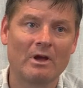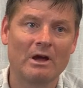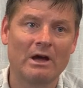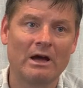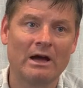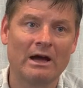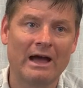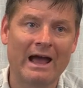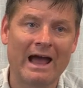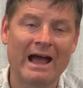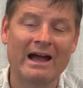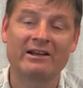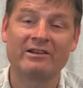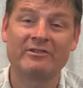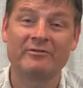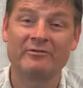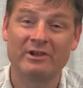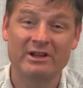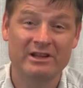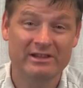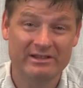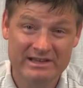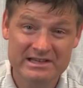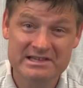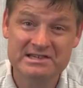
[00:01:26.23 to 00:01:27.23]
uh,
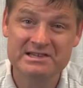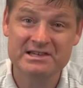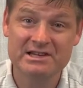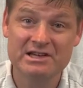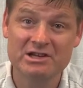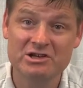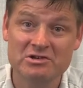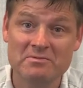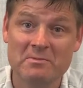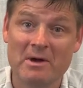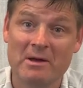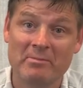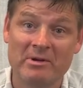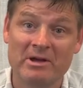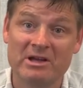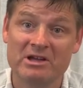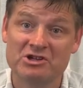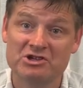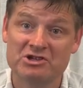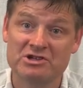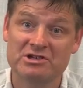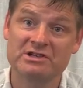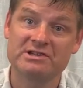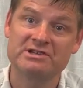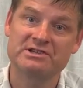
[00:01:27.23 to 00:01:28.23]
actively listening to my
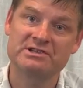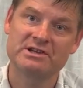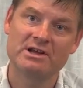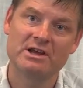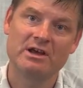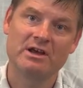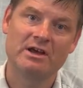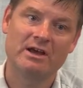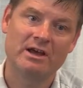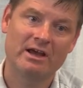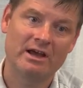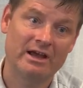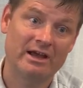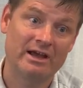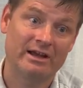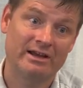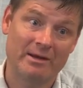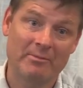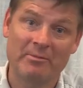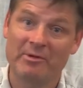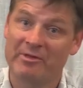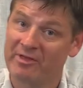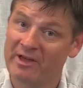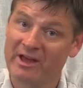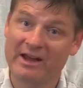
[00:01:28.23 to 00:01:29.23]
patients and
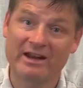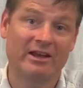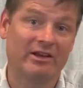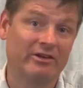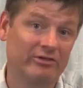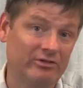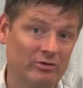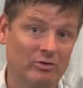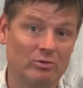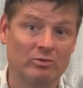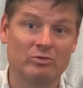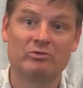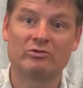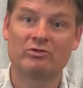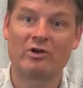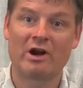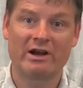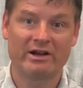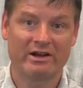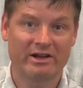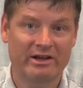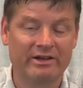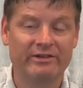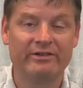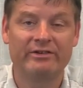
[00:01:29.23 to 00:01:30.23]
empathetic. So
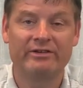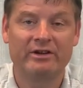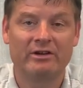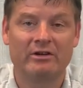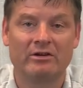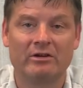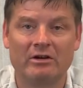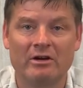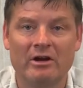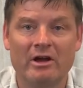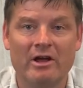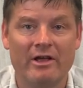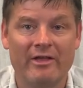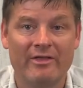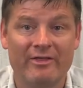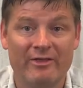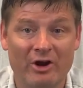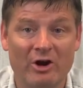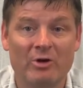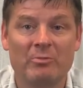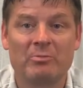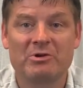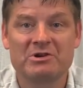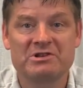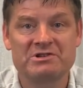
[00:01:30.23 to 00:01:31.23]
trying to consider
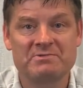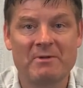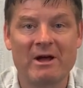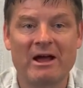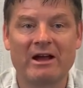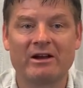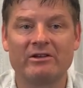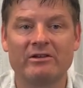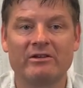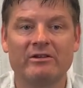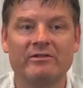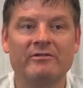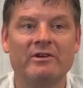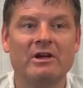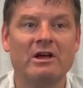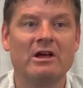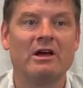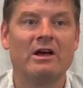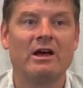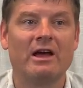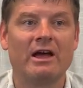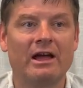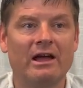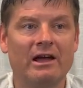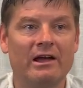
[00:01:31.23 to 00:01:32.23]
their perspective,
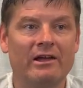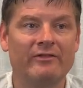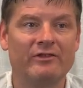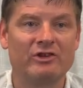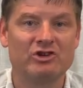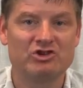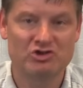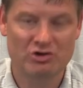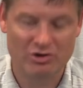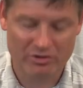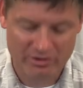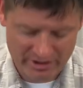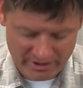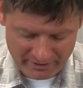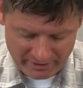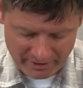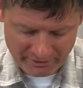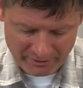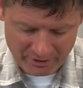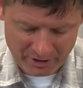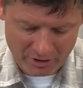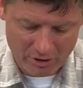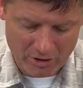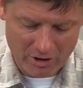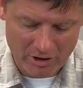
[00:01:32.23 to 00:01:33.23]
and the journey
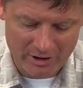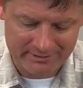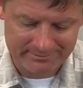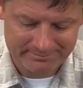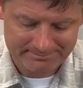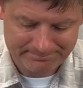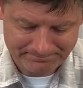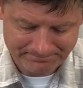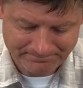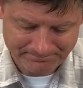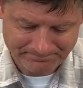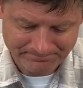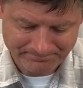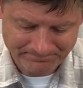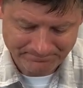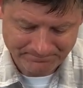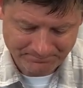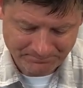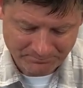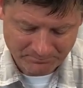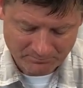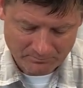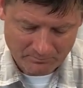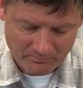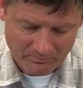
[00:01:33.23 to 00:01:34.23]
that they're on.
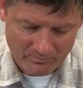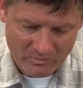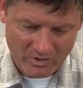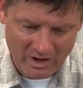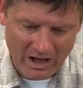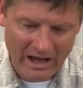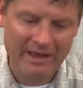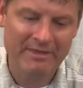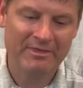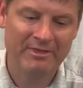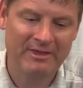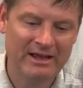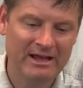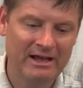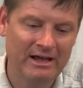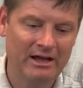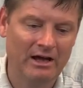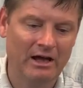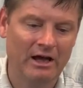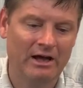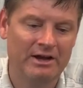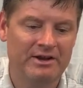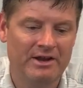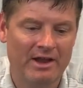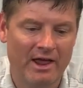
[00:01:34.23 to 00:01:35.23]
I think
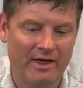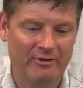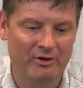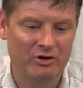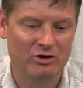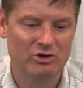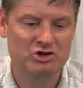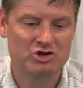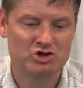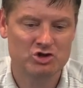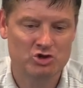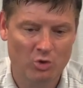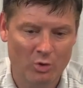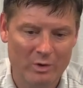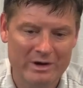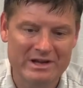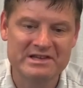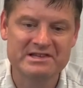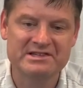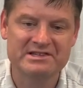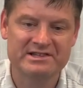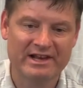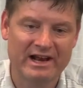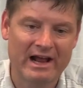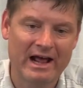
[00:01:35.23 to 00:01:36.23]
another
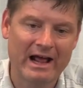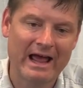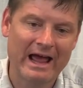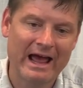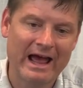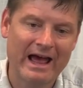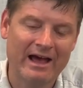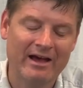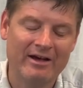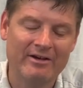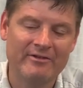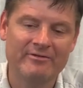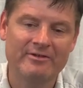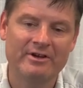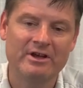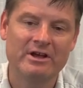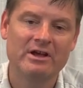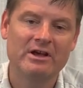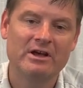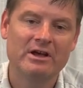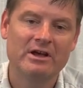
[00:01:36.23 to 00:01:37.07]
choice that I have